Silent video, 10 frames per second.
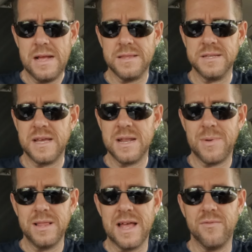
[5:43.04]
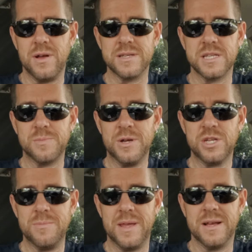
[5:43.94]
This added my level of
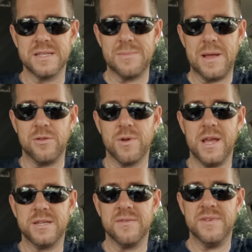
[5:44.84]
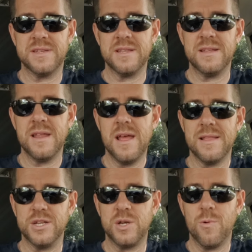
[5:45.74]
suspicion because the main location visited
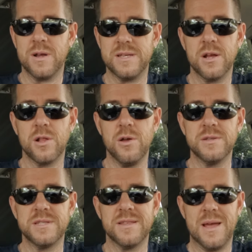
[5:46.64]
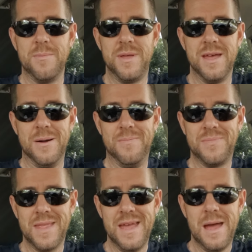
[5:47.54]
that she works at closes at 10 p.m.
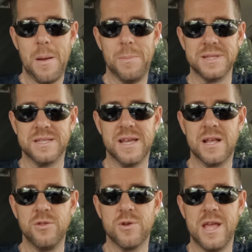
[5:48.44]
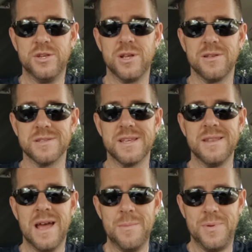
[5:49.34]
But the second location closes at
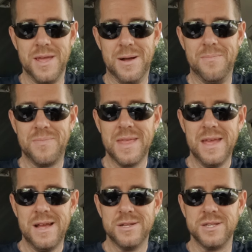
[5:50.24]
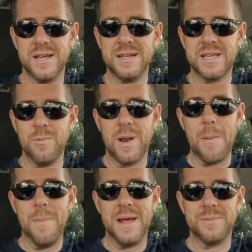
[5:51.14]
9 p.m. She's asking what I
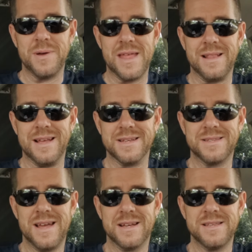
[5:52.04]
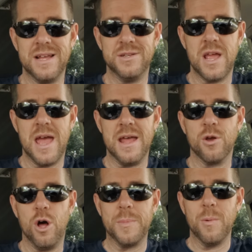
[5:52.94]
meant by that last text and
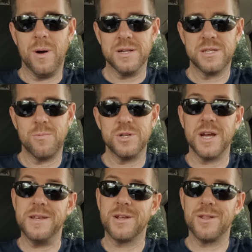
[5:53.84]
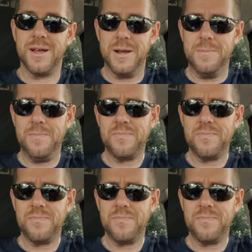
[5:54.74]
called me once, which I declined.